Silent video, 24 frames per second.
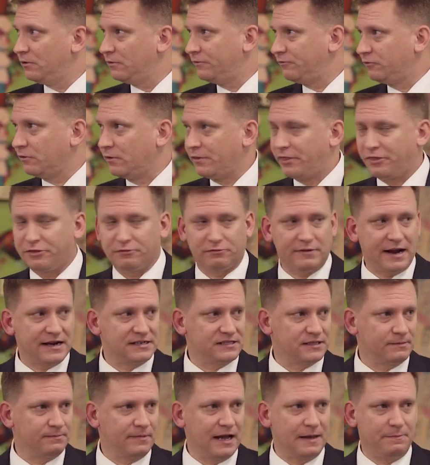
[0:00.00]
for
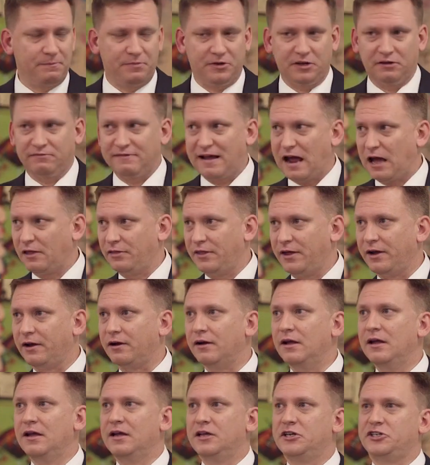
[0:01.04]
threats that might be around
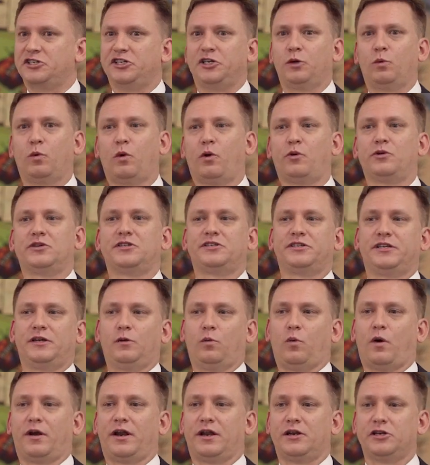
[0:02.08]
there, she won't see
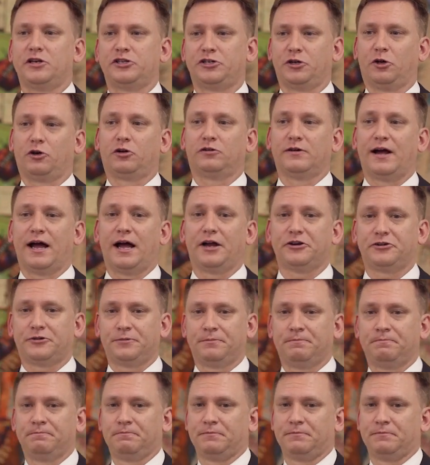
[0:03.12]
one and she'll crash.